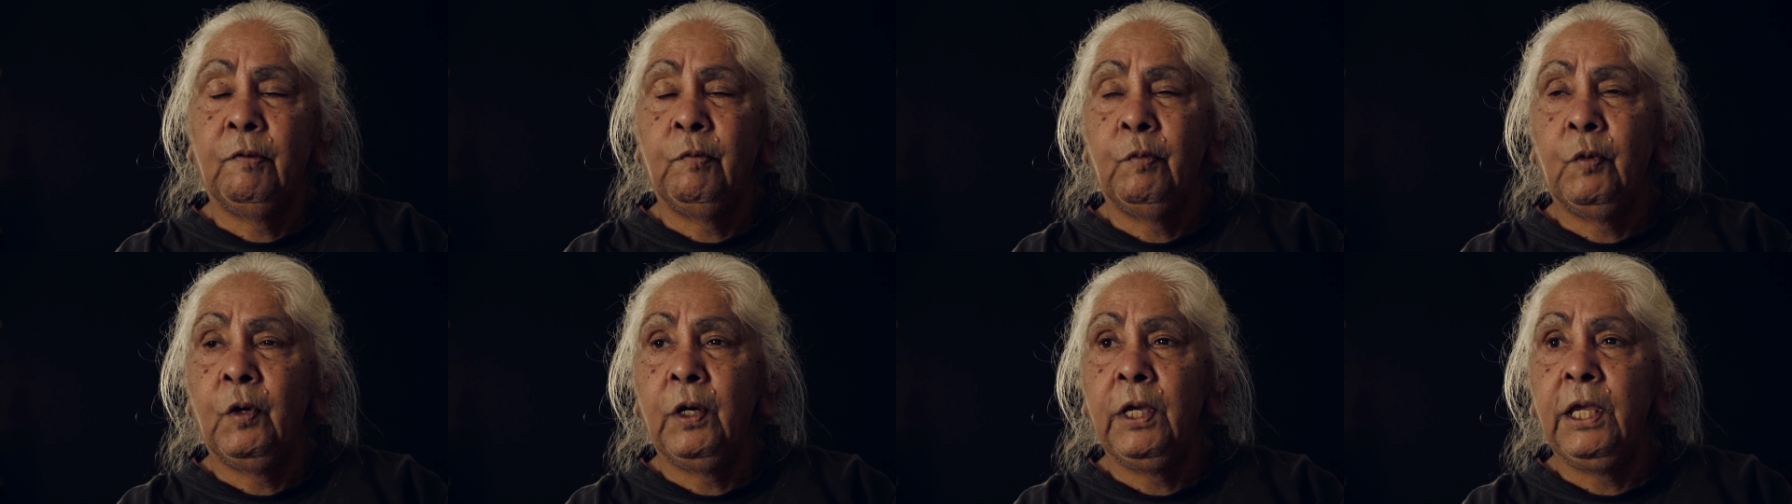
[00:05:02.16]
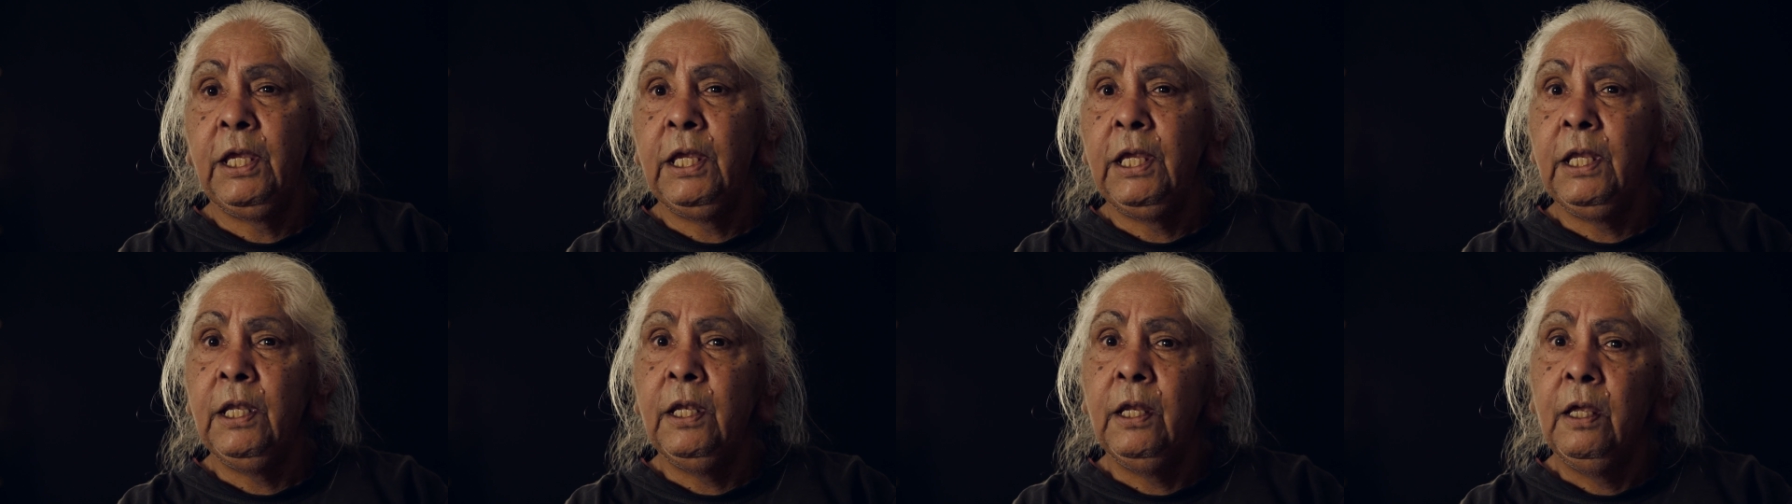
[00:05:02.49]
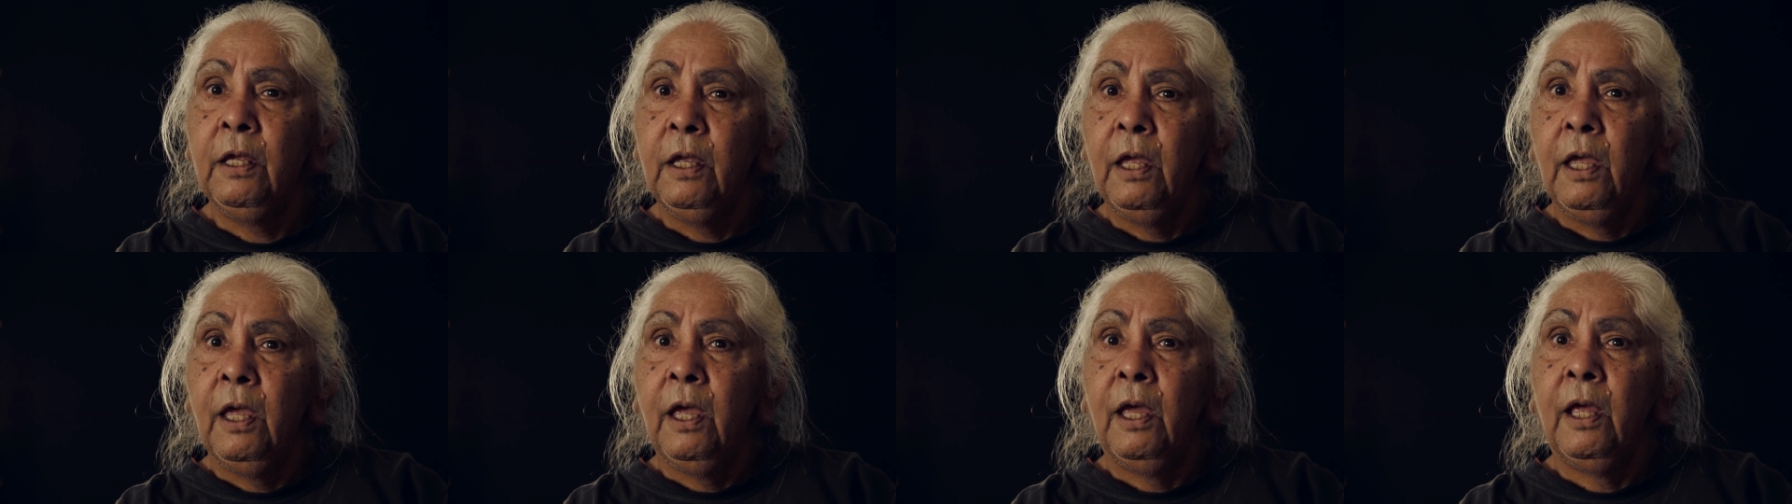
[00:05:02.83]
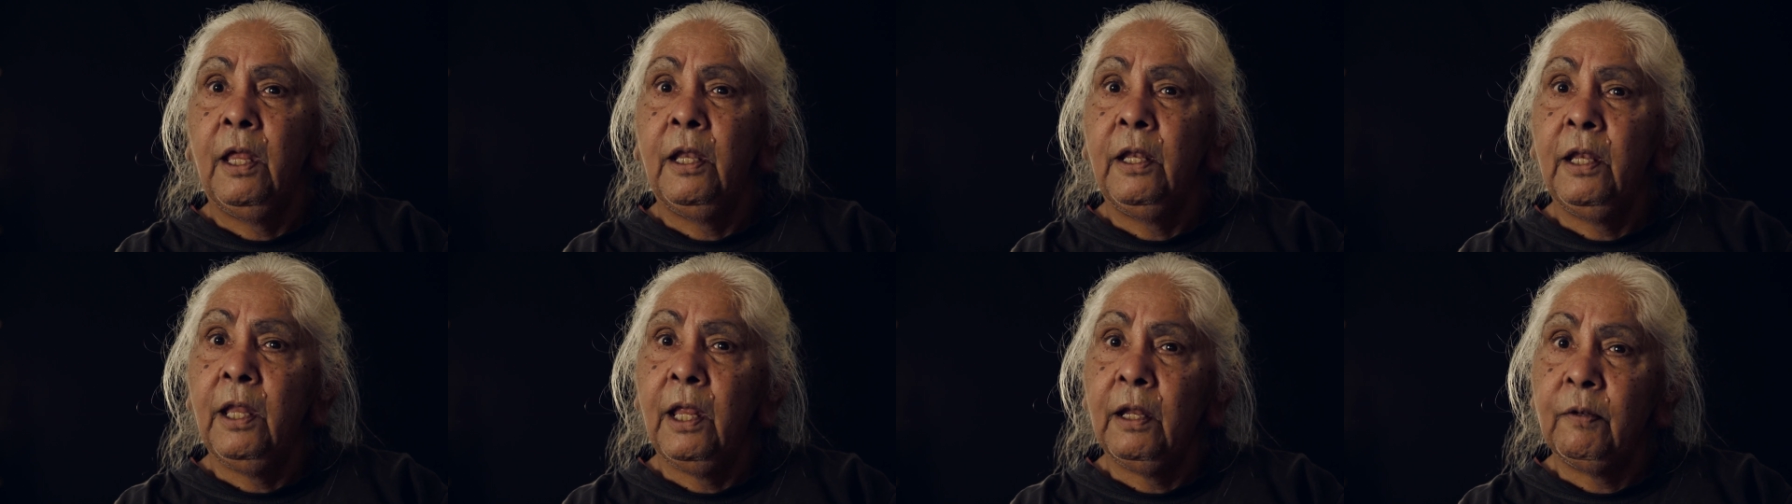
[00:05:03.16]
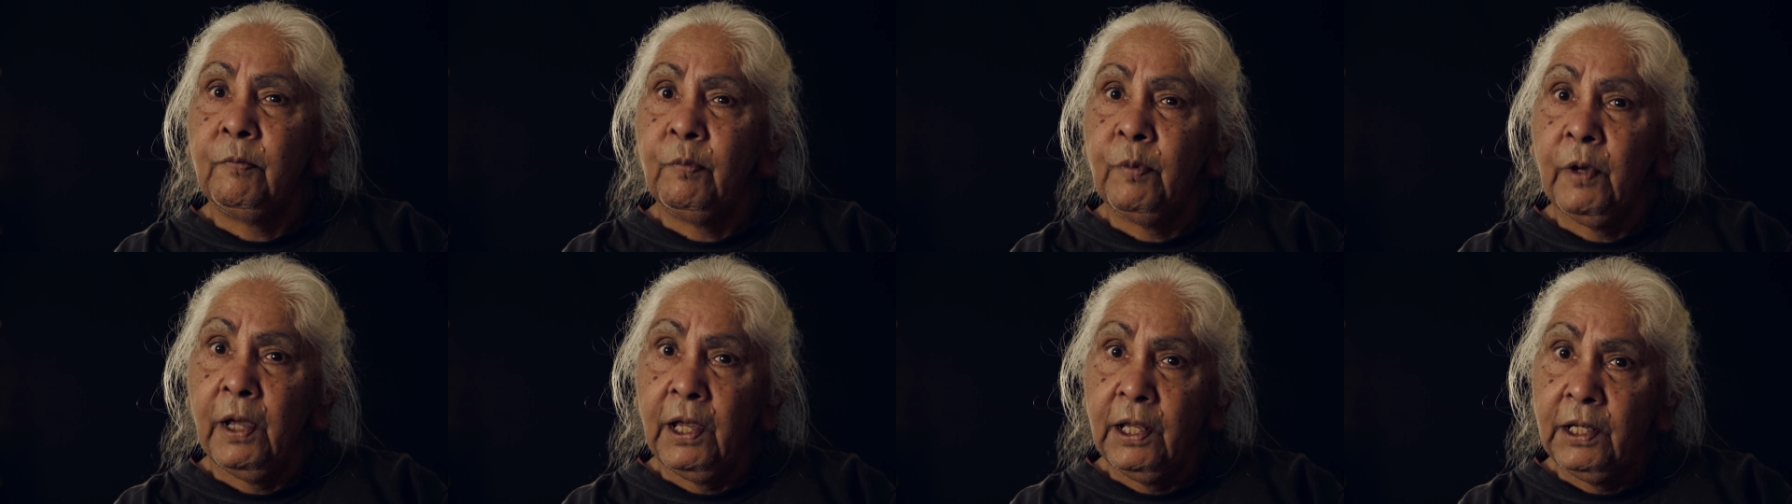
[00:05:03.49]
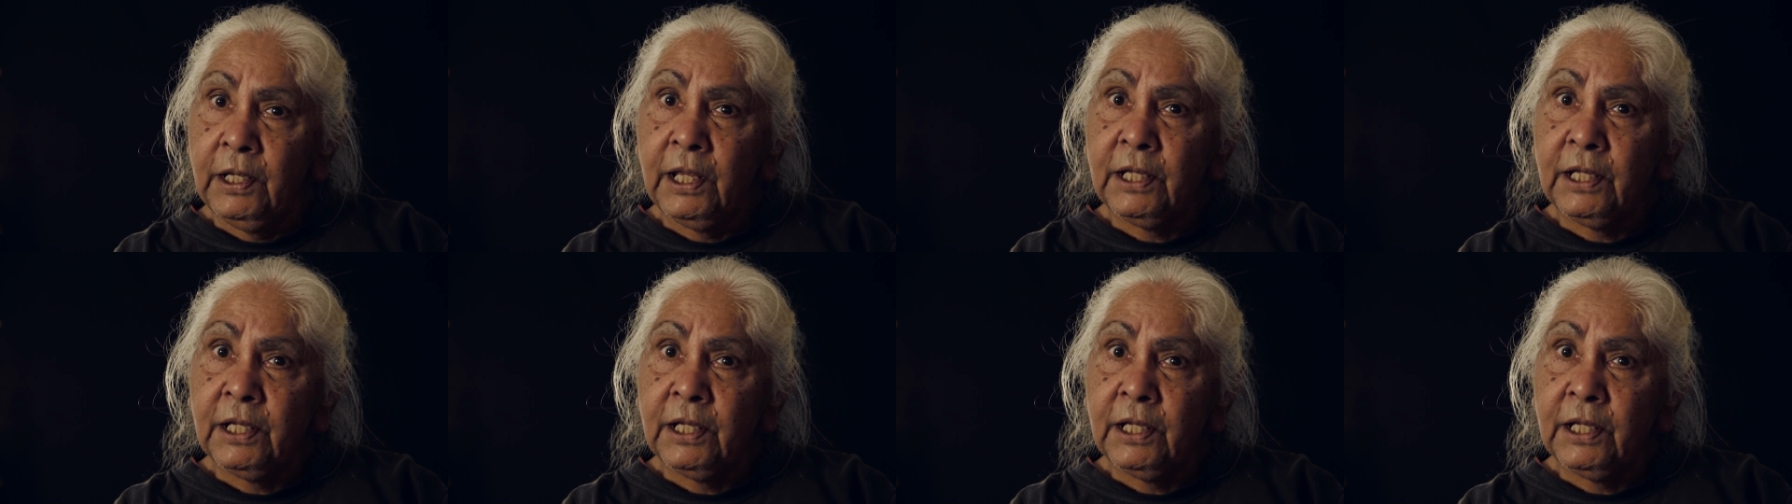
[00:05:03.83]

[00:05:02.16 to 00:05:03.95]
the weed. And that way,